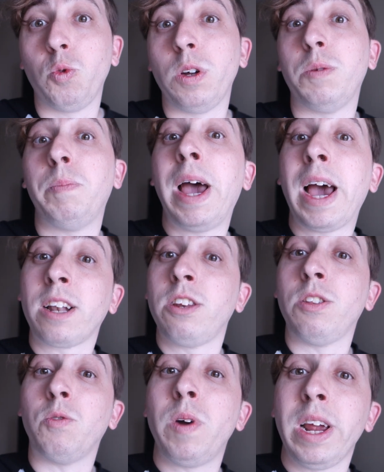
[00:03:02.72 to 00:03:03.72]
switch back to
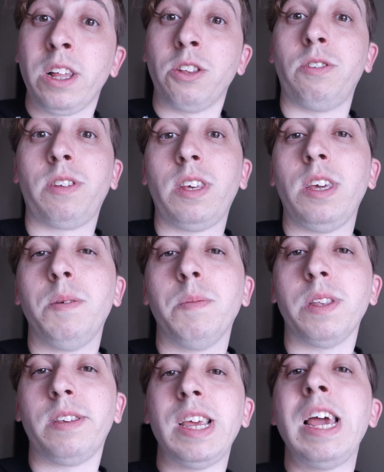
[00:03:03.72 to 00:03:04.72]
the regular scheme of
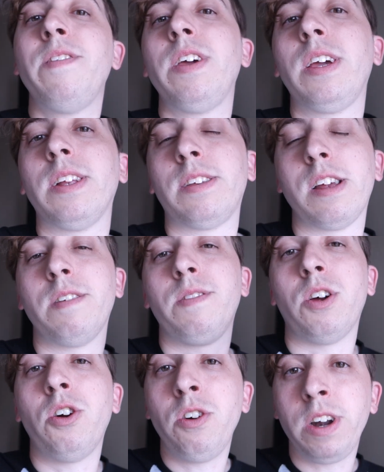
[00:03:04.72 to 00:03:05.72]
the saving instead of
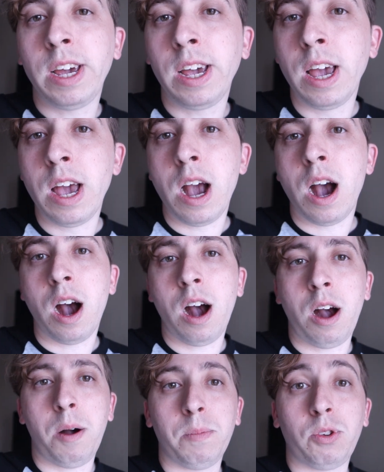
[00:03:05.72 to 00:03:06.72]
the earning,
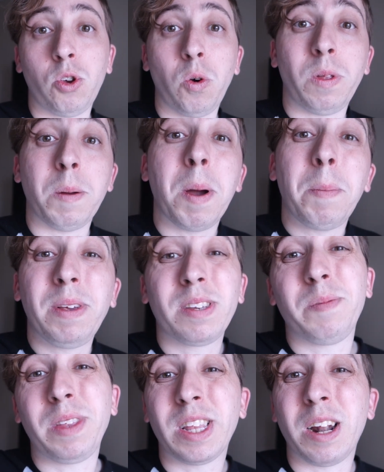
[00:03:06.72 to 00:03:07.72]
so that might be
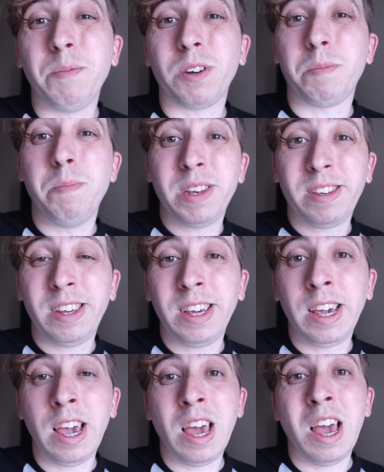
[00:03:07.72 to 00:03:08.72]
something that I'm just
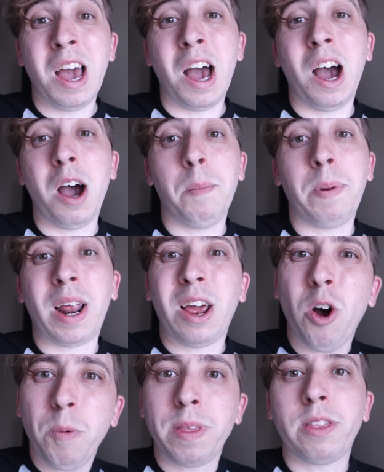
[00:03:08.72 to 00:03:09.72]
missing, but I
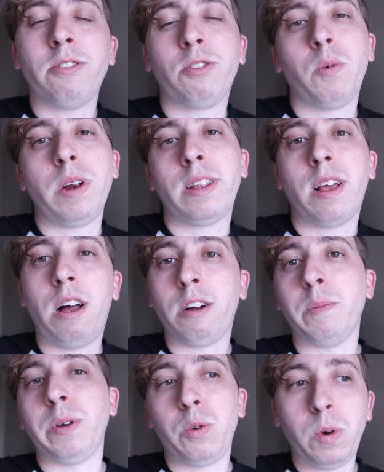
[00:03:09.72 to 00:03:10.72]
hope that there's a way to
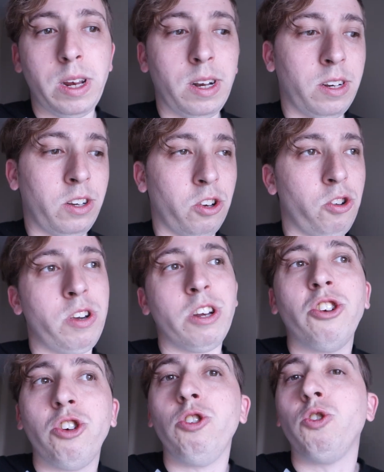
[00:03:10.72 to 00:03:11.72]
toggle between so you can
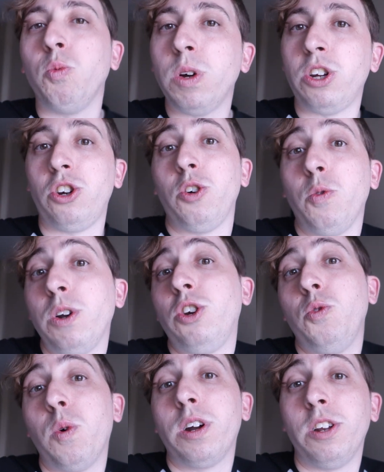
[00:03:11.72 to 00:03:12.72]
choose which
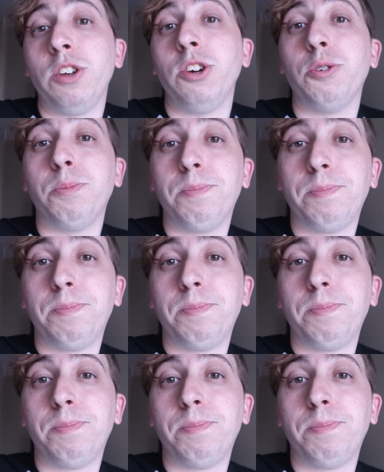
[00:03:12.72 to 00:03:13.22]
you want to do.